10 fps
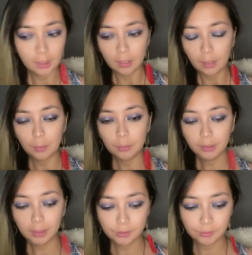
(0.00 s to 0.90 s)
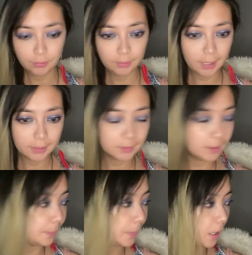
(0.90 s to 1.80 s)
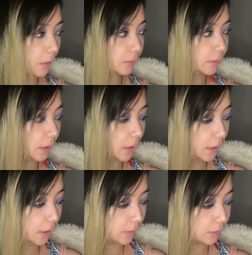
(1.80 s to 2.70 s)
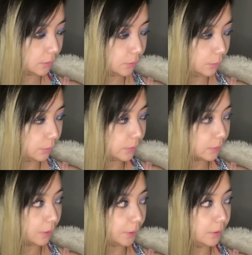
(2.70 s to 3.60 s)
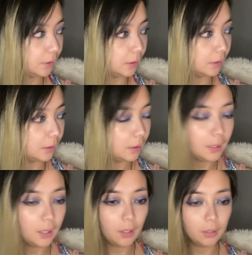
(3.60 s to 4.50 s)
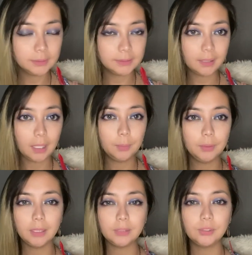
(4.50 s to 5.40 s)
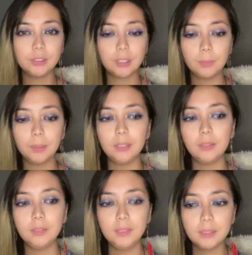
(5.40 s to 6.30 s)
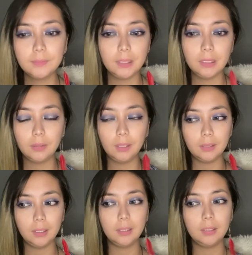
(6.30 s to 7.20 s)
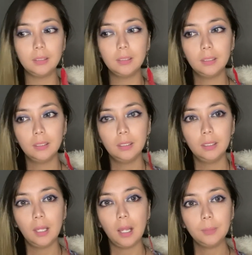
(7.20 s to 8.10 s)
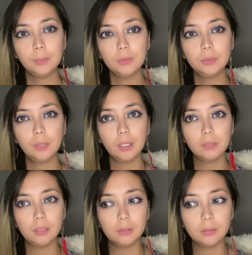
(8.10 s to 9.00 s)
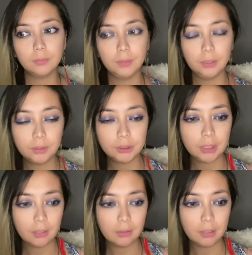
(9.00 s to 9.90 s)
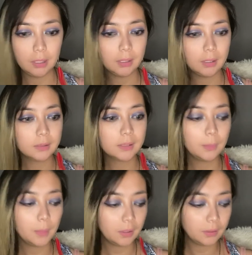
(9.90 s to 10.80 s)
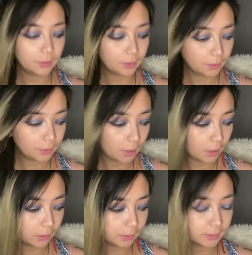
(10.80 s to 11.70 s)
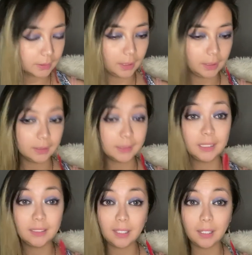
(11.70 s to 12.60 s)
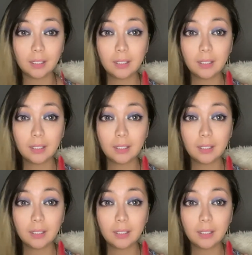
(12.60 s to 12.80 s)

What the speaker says: Okay, so that's about it. Those are the hauls that I would like to share with you on this video, and then I will do another video sharing some other hauls, like a skincare.